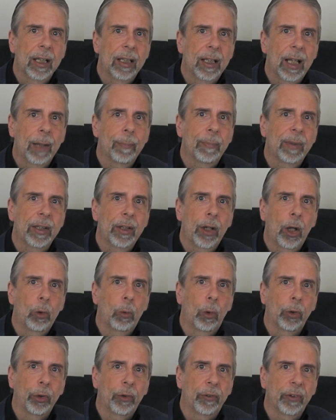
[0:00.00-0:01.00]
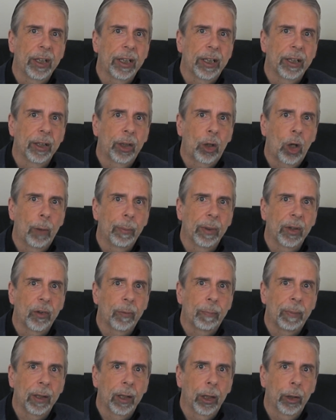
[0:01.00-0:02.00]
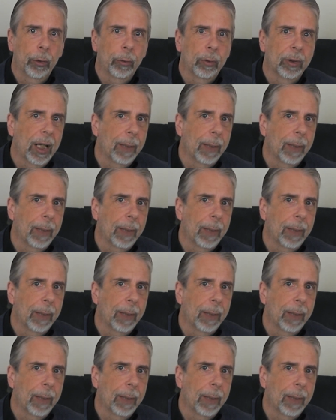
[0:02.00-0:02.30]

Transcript: Let me know what you think in the comments below.